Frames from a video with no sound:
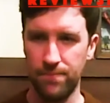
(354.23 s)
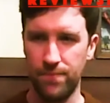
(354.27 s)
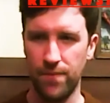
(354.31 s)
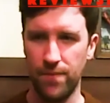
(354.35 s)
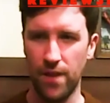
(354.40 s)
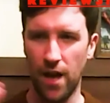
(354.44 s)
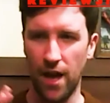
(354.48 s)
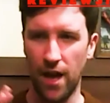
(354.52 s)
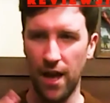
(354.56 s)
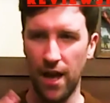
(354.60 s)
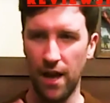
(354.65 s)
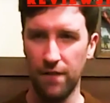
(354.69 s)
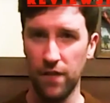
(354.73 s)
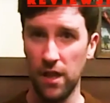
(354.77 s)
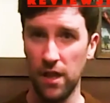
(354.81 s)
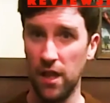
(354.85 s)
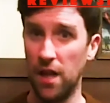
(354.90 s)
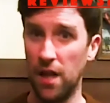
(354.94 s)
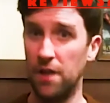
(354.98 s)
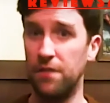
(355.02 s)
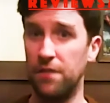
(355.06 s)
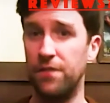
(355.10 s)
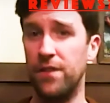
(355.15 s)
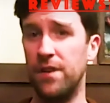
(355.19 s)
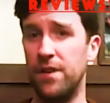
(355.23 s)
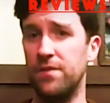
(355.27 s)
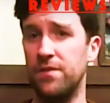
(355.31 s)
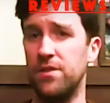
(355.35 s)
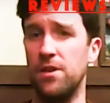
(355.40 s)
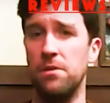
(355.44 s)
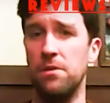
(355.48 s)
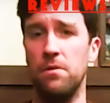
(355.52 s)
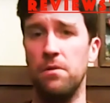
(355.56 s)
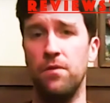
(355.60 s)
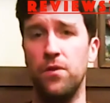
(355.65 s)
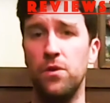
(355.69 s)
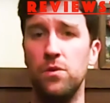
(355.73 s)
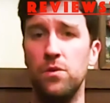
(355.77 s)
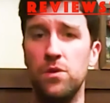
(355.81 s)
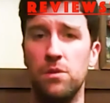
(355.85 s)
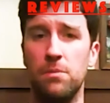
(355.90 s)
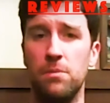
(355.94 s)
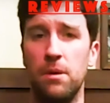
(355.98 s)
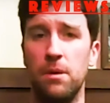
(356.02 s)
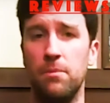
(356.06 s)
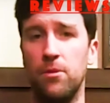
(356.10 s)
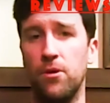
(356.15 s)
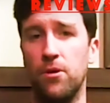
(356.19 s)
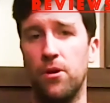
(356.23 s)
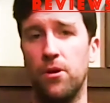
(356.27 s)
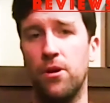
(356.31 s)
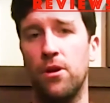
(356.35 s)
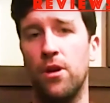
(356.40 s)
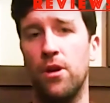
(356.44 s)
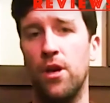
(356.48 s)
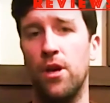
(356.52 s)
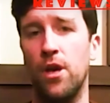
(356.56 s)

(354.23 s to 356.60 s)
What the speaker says: I have a lot of 5-star reviews on my book,